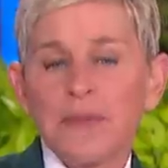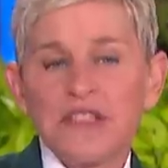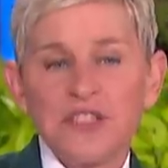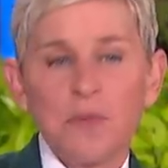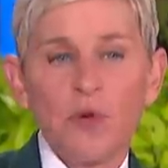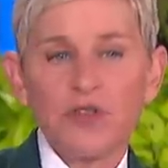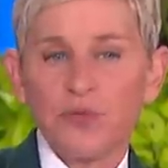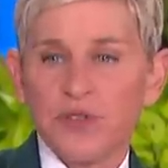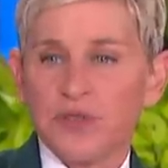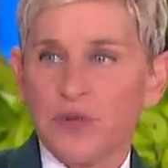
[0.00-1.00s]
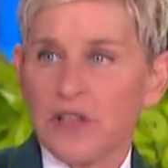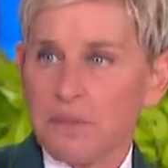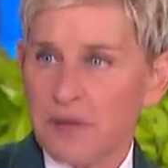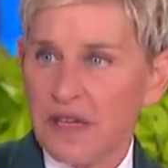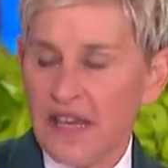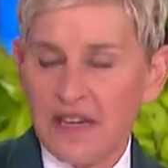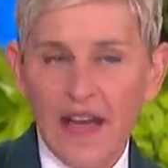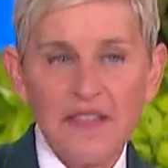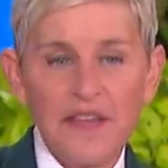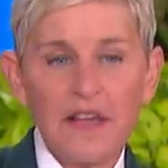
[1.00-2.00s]
I mean, sports was really big, and
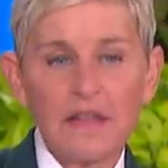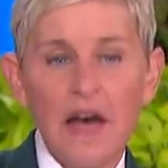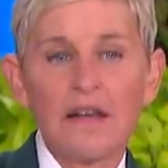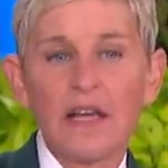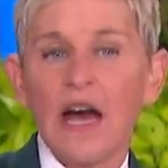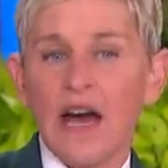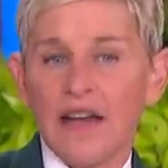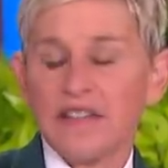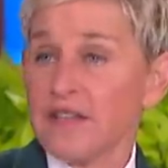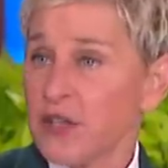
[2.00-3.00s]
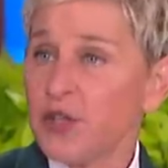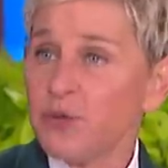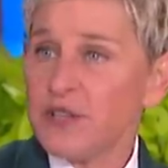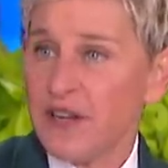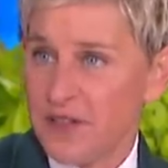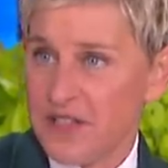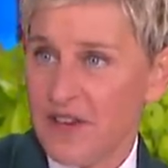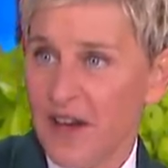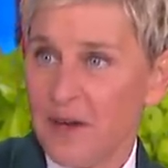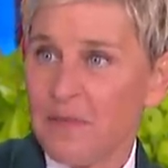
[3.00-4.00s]
I think a lot of guys, like you did at the
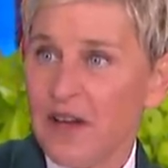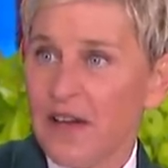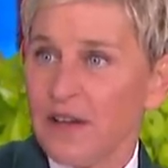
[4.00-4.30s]
time,